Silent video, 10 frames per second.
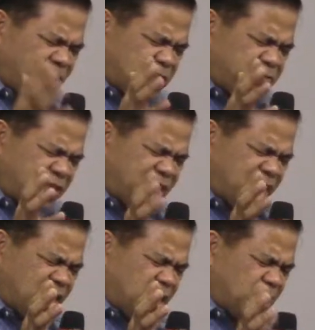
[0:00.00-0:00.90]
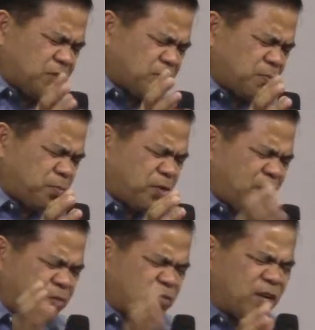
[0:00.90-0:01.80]
Father, we thank you for
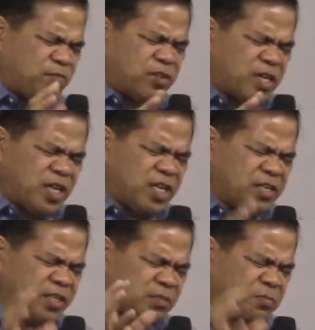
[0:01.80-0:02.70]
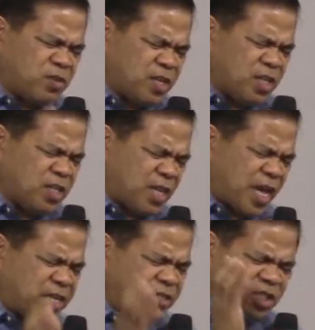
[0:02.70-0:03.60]
everyone who are here this morning.
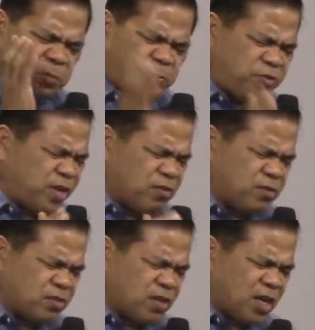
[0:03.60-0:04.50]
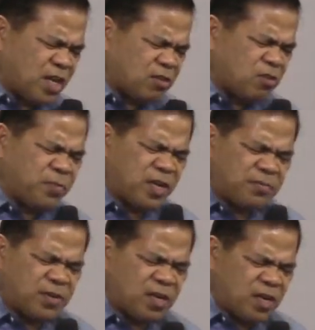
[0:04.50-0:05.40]
I just pray, O Lord God, open
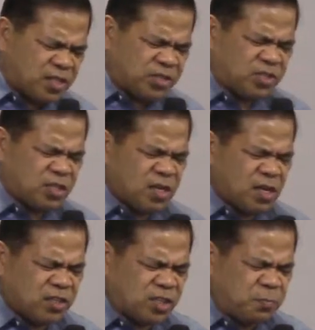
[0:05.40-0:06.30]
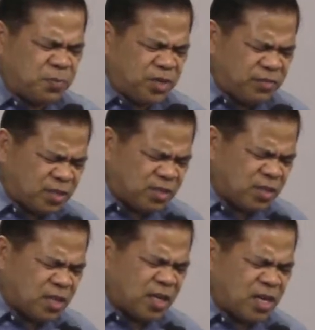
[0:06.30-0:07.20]
up our hearts, our
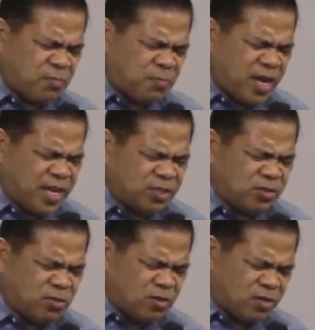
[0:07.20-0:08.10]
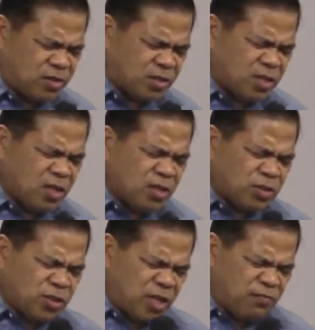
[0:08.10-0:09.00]
spirits, and our minds, O Lord,
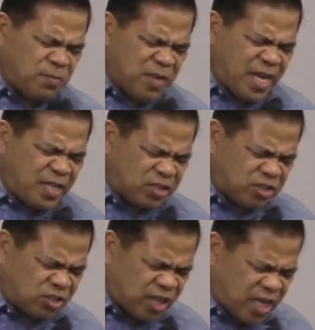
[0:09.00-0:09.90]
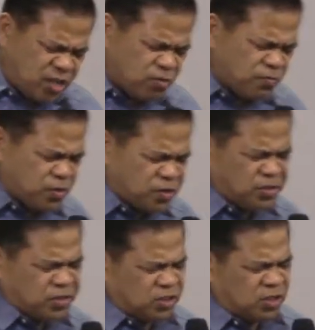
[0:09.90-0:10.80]
so that we may understand your
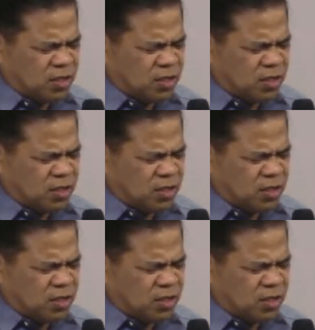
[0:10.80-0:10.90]
words.